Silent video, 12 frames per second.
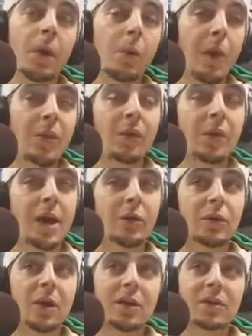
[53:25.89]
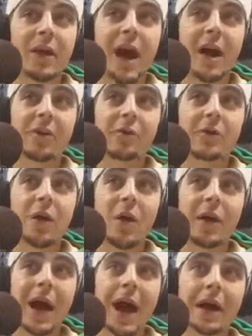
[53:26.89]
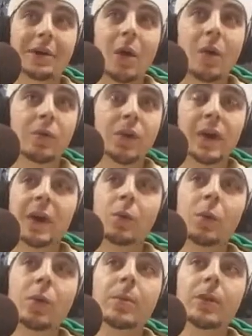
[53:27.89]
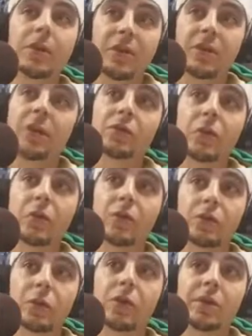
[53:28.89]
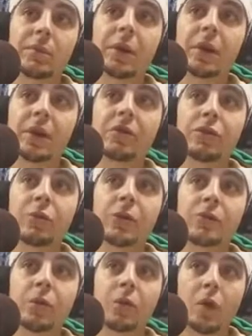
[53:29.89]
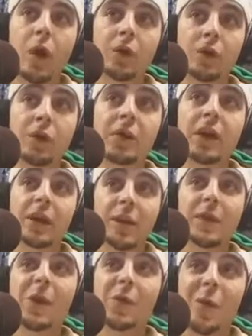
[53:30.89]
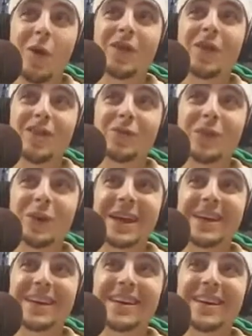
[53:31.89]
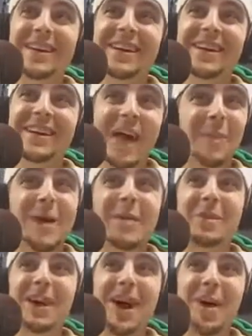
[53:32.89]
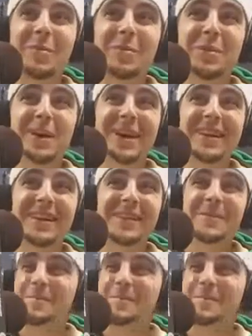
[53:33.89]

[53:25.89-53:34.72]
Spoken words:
Whether or not he'll get into the Heisman talk, I don't think he will, because I think they'll experience 3 or 4 losses, including one this week. That may be a homer pick.